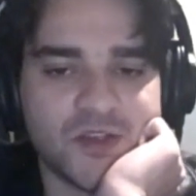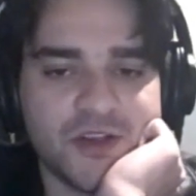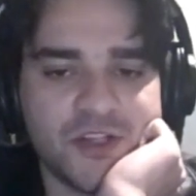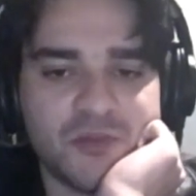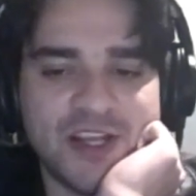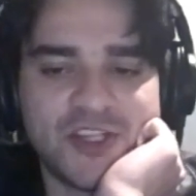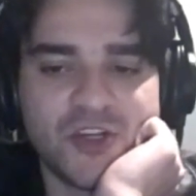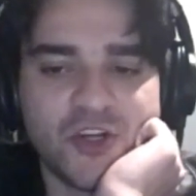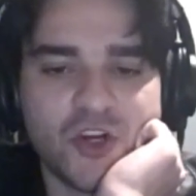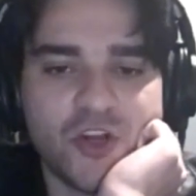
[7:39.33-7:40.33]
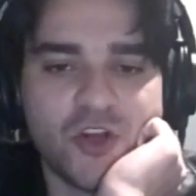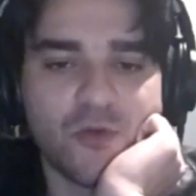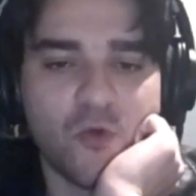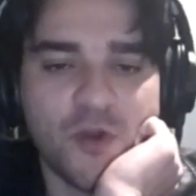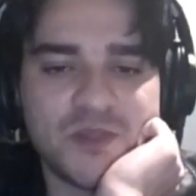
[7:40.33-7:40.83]
just make sure your
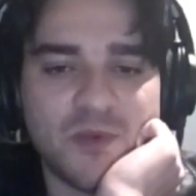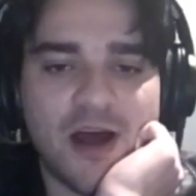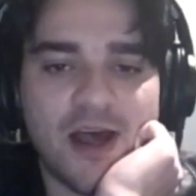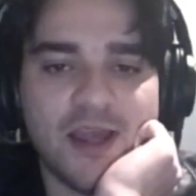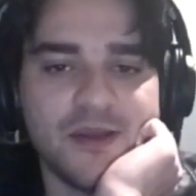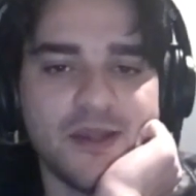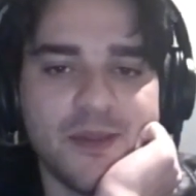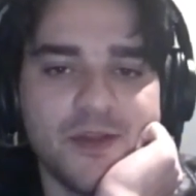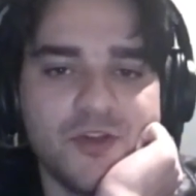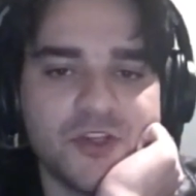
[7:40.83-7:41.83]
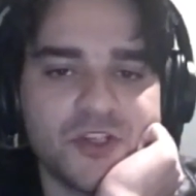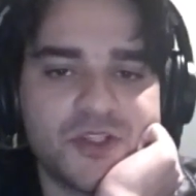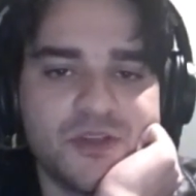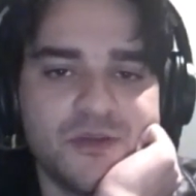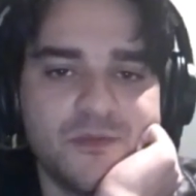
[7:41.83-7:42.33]
queen's behind, and then
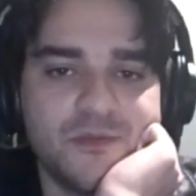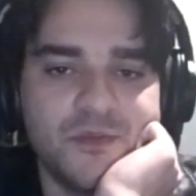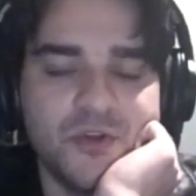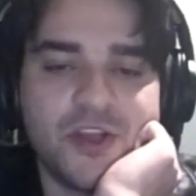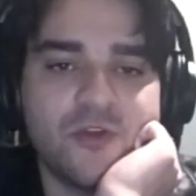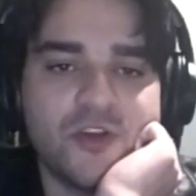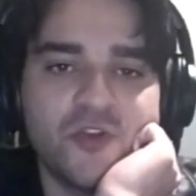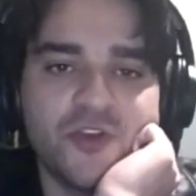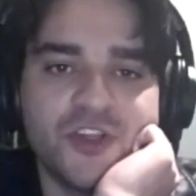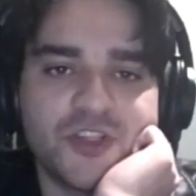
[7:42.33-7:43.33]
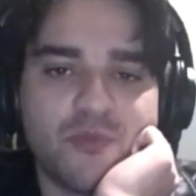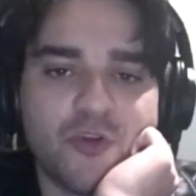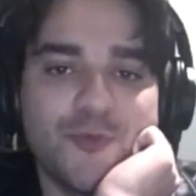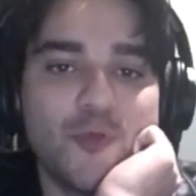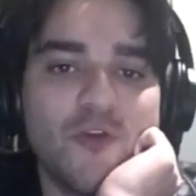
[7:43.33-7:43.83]
you can literally just
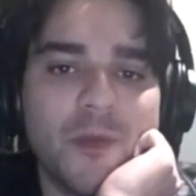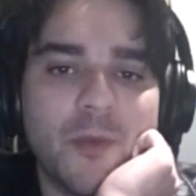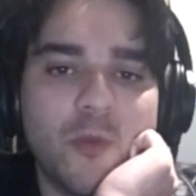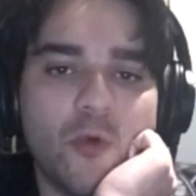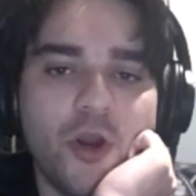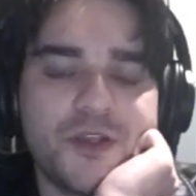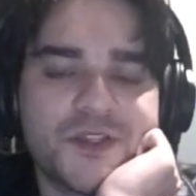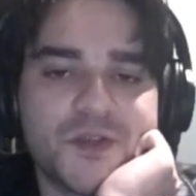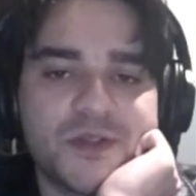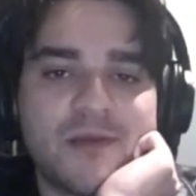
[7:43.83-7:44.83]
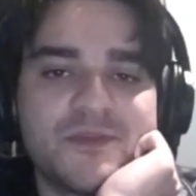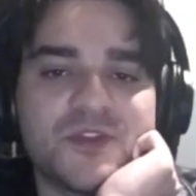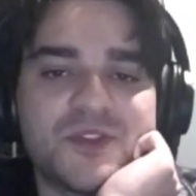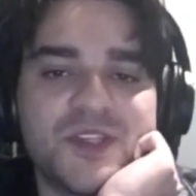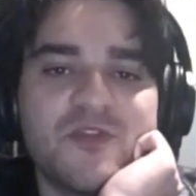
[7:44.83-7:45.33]
pre-move up the board. So sometimes you'll
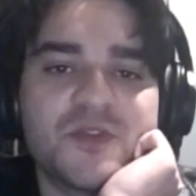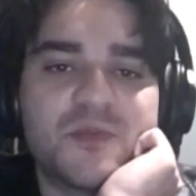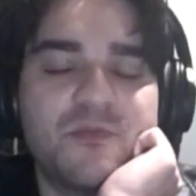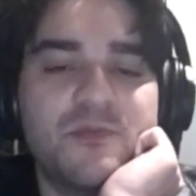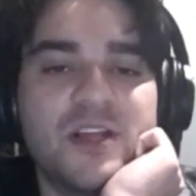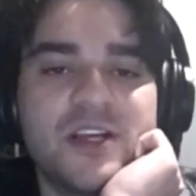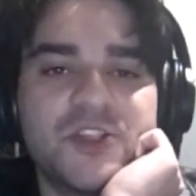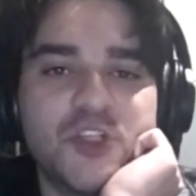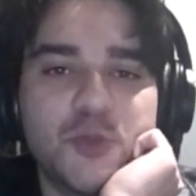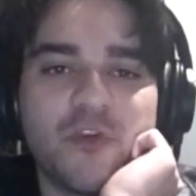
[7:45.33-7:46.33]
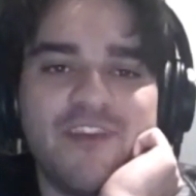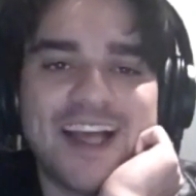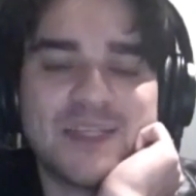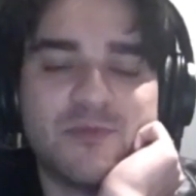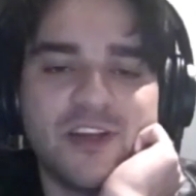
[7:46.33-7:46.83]
see those super
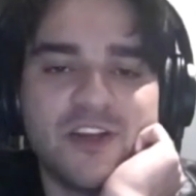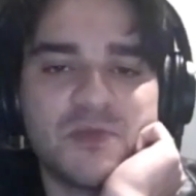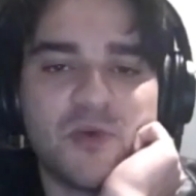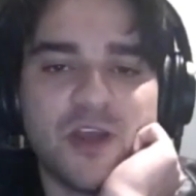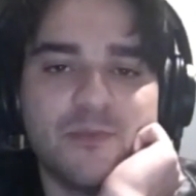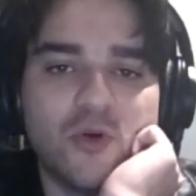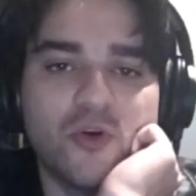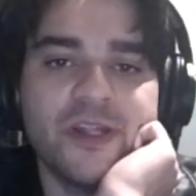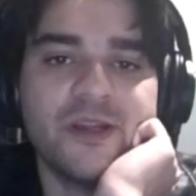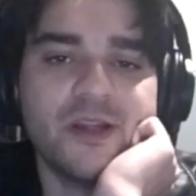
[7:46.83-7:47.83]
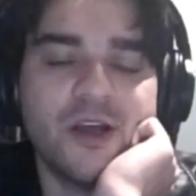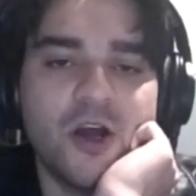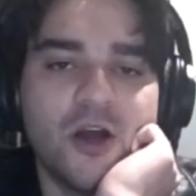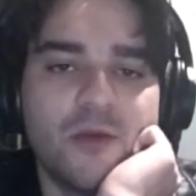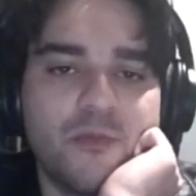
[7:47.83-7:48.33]
fast players playing bullet,
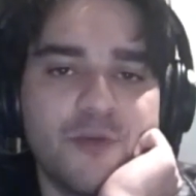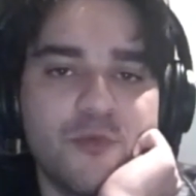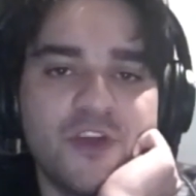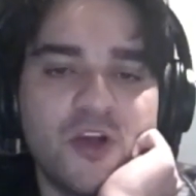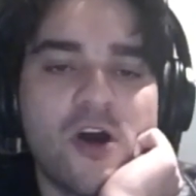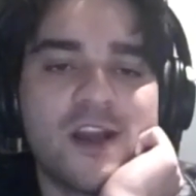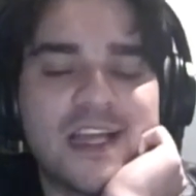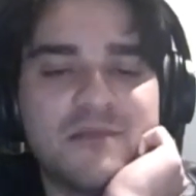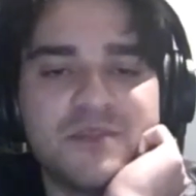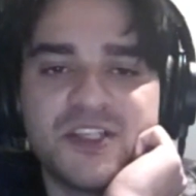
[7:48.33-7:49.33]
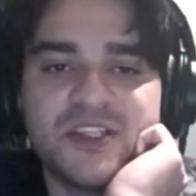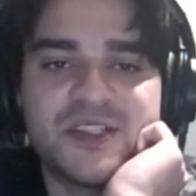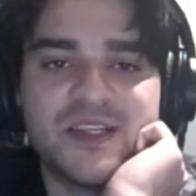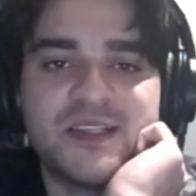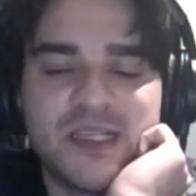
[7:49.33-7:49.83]
pre-moving. A lot of times
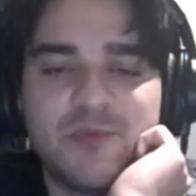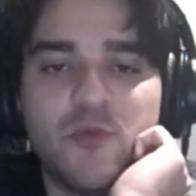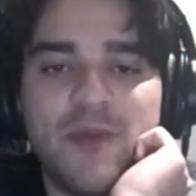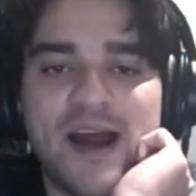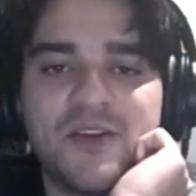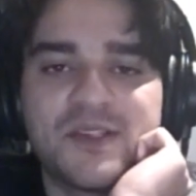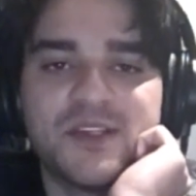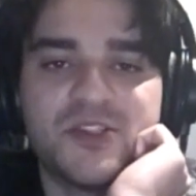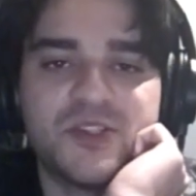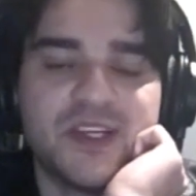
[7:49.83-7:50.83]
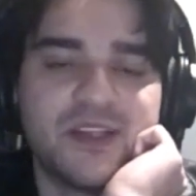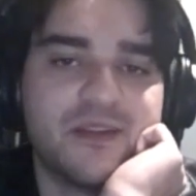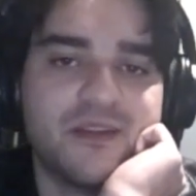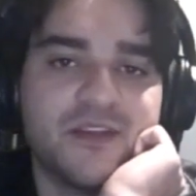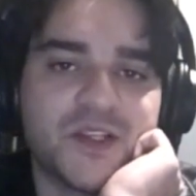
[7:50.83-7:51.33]
it's simple patterns such as like
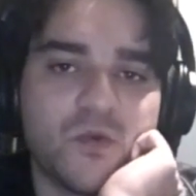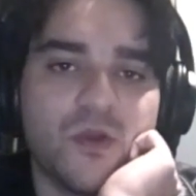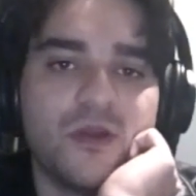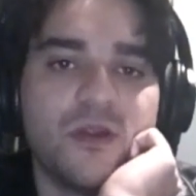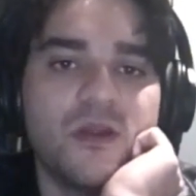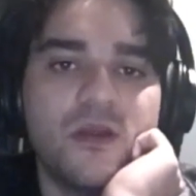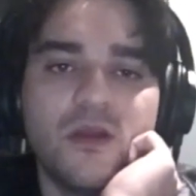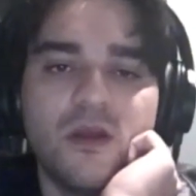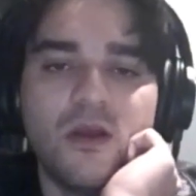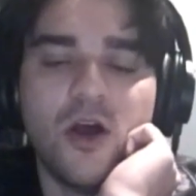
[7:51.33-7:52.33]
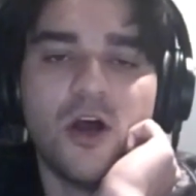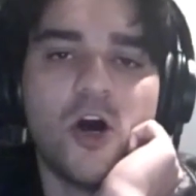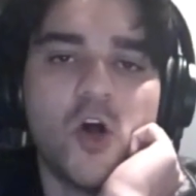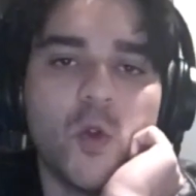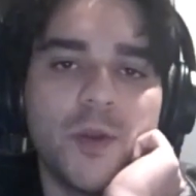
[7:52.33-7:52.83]
this one,
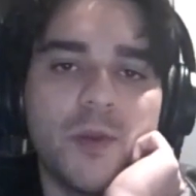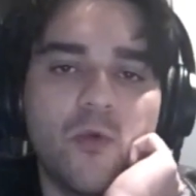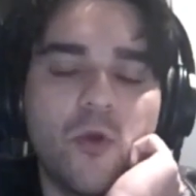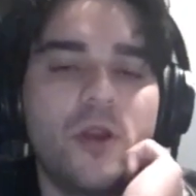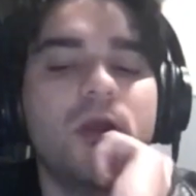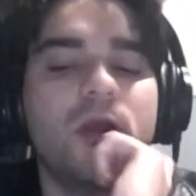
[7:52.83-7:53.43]
all the way up the board.